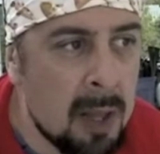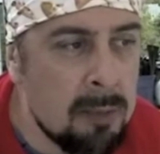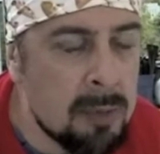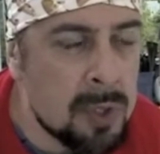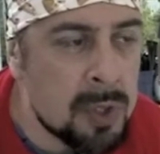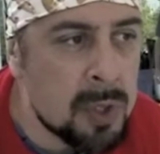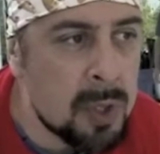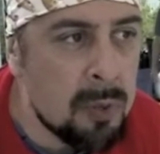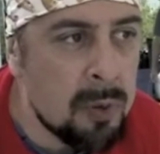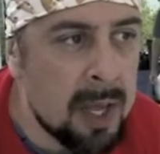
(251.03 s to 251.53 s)
I'm
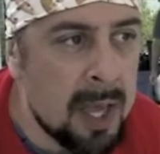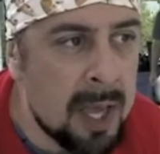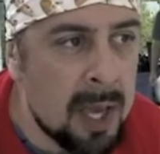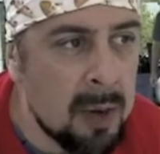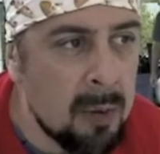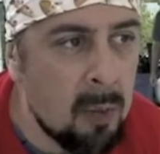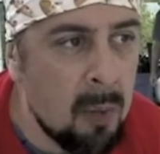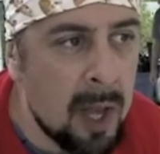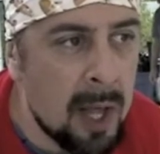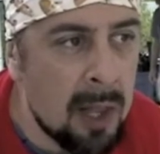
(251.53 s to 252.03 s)
sure we
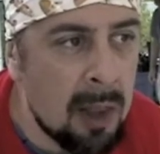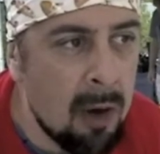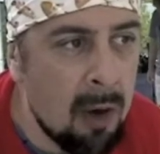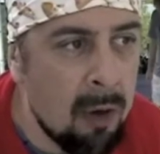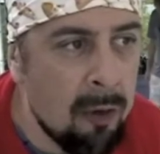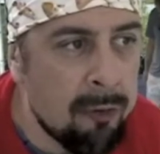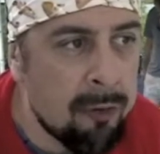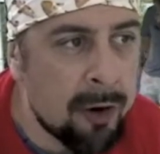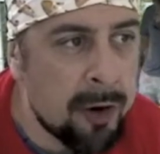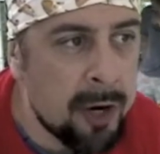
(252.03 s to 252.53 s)
had well
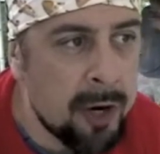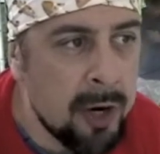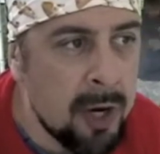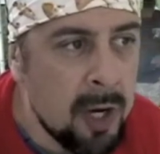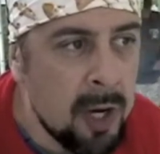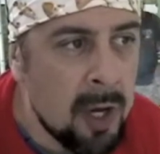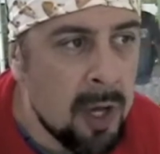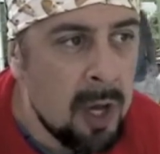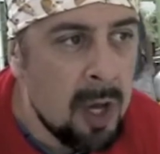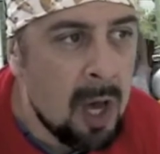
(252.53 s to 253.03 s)
over
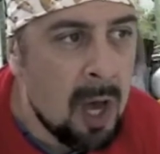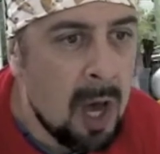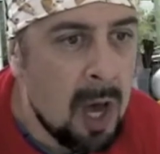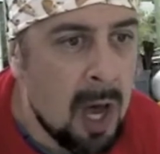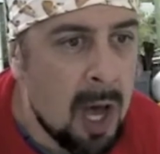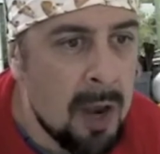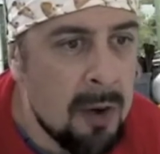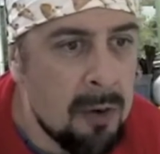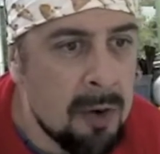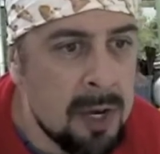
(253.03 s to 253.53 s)

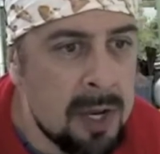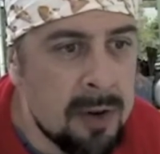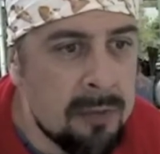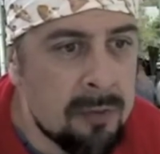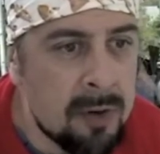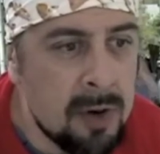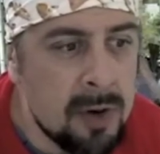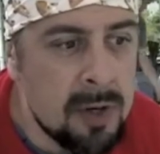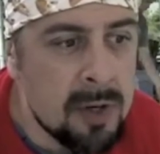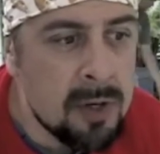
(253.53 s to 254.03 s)
100
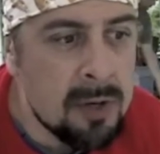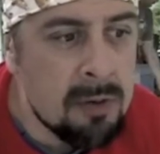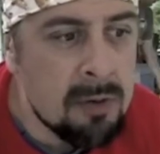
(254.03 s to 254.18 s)
different,